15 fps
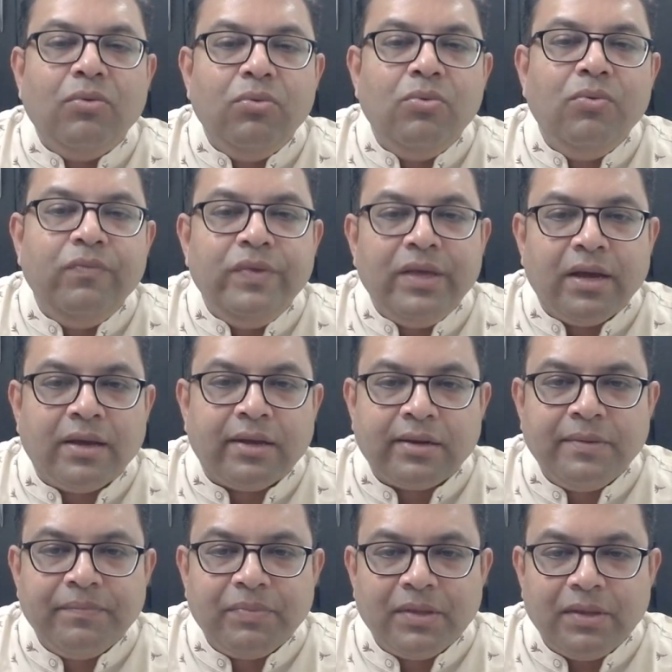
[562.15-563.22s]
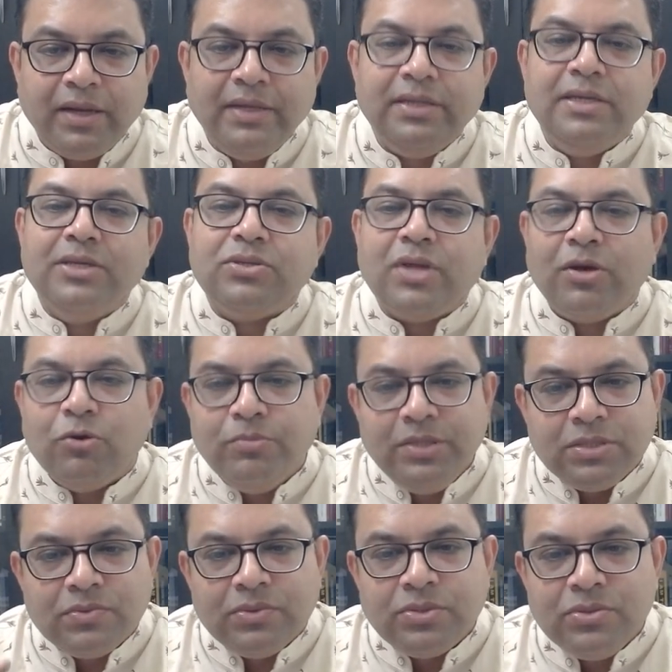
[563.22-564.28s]
who we are, right? So I hope
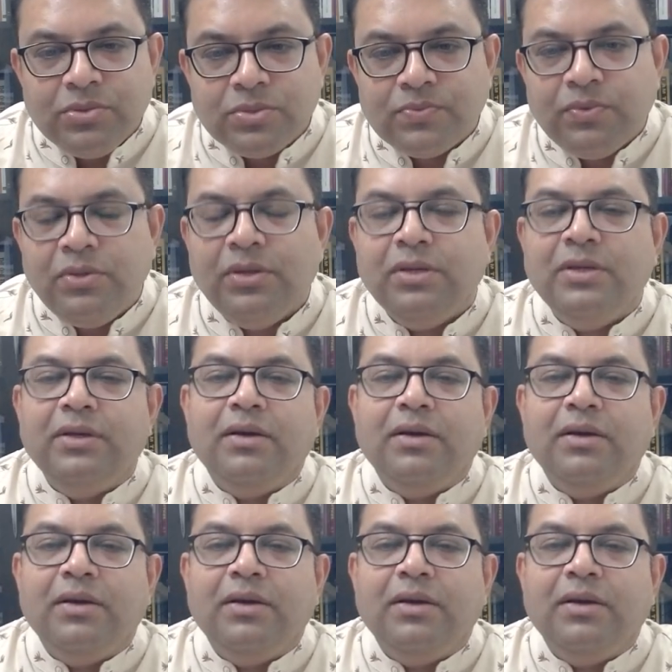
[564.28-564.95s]
this was useful.